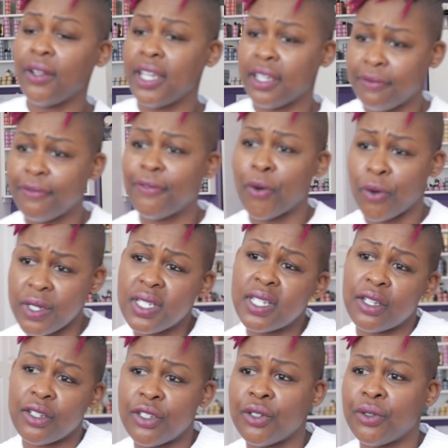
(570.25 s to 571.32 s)
like forced
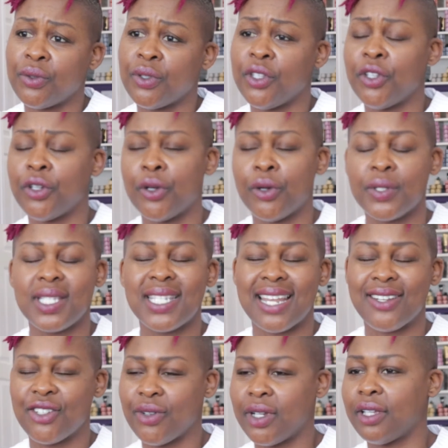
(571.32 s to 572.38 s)
into the
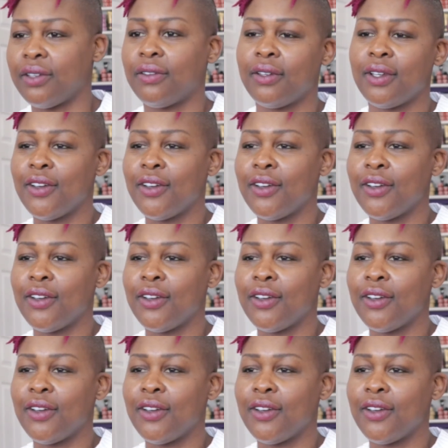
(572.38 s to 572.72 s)
Eurocentric